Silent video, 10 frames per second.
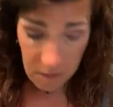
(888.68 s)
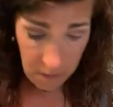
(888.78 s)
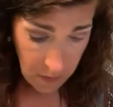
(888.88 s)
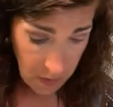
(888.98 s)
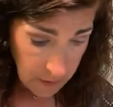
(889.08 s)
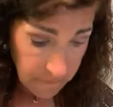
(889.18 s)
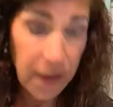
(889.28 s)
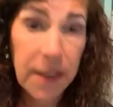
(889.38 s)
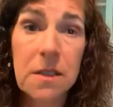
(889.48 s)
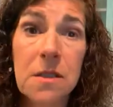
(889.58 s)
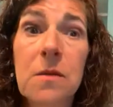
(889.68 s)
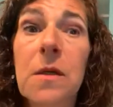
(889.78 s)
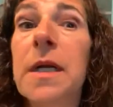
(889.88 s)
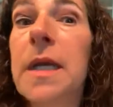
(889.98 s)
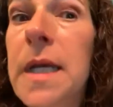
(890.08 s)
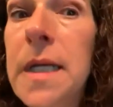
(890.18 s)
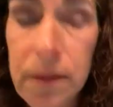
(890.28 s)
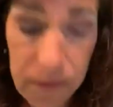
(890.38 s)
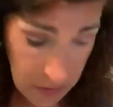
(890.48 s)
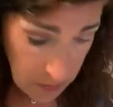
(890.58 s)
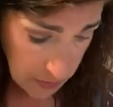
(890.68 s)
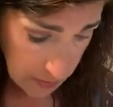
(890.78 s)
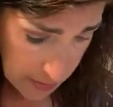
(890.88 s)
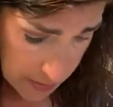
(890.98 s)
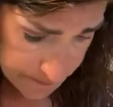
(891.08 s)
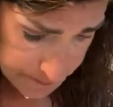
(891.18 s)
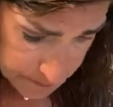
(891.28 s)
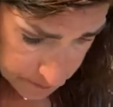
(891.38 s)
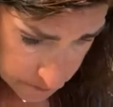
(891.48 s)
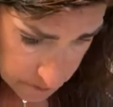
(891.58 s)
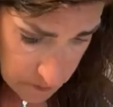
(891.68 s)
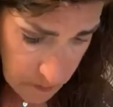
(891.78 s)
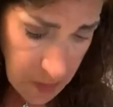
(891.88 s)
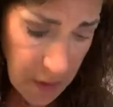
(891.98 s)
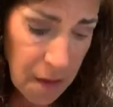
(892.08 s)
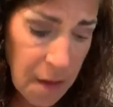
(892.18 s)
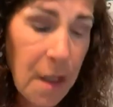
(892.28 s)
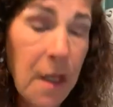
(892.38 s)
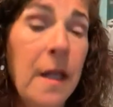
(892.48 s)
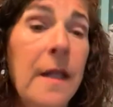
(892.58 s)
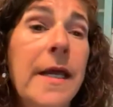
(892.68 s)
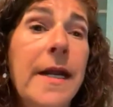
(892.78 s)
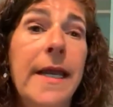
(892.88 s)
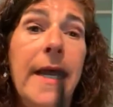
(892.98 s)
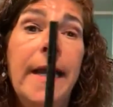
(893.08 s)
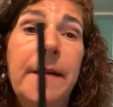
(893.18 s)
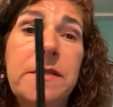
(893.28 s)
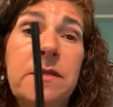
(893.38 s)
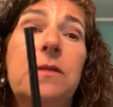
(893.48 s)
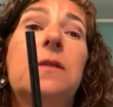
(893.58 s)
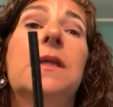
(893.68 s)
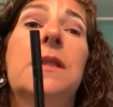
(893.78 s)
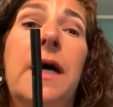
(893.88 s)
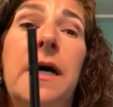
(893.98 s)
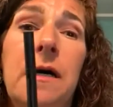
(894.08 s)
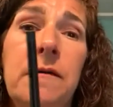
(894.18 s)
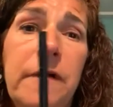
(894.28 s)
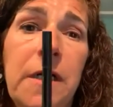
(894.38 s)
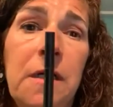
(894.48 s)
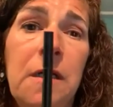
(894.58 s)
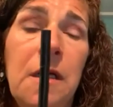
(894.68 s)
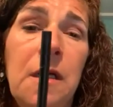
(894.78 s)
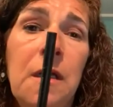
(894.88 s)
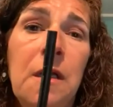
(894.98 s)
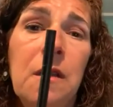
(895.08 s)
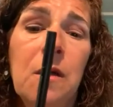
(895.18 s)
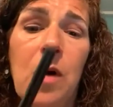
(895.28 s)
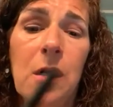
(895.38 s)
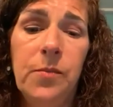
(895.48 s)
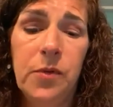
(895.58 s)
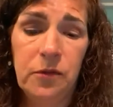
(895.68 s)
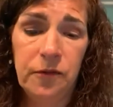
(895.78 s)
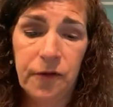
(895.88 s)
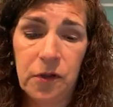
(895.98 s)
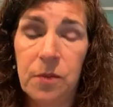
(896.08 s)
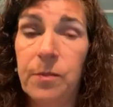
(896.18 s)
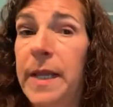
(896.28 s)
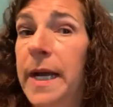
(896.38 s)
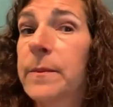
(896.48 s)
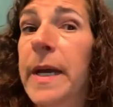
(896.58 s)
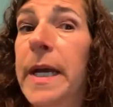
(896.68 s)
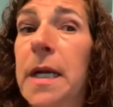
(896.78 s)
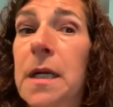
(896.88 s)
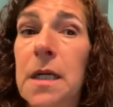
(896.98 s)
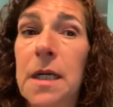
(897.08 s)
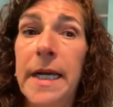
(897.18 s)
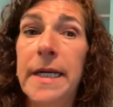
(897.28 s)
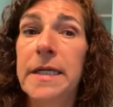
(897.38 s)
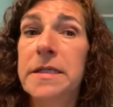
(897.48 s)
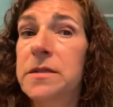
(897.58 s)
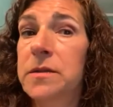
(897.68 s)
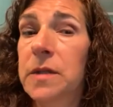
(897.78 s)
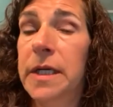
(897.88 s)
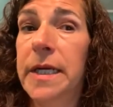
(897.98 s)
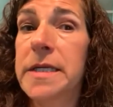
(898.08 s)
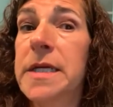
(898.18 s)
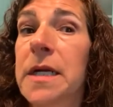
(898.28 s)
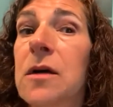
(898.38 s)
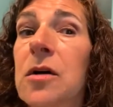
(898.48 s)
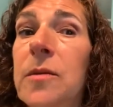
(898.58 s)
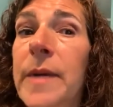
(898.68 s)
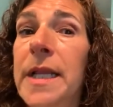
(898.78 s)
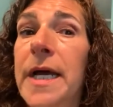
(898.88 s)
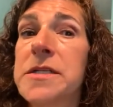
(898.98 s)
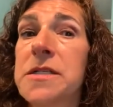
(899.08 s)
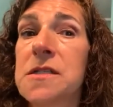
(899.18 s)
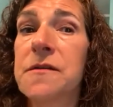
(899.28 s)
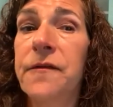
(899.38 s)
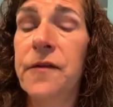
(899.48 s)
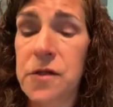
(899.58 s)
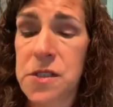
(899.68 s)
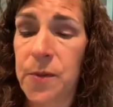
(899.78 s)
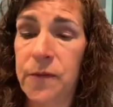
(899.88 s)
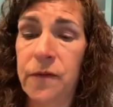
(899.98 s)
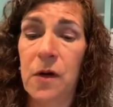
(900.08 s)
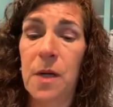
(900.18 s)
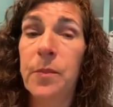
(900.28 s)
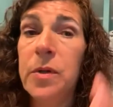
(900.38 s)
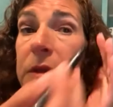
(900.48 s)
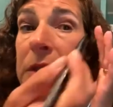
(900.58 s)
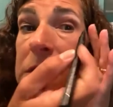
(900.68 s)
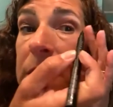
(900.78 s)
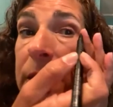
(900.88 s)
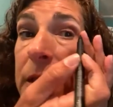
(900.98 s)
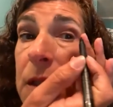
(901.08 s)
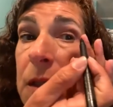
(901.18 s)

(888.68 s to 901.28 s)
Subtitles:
And if I need to do it again, I would do it again. Then I absolutely love the waterproof black pen. And I need to, like I said, curl my lashes first before I put this on.